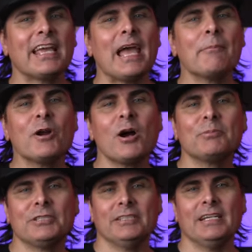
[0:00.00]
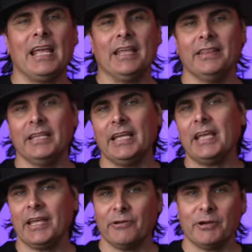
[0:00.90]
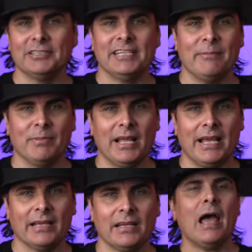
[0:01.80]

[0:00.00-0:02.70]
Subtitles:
camera option in the Hero 10 Black.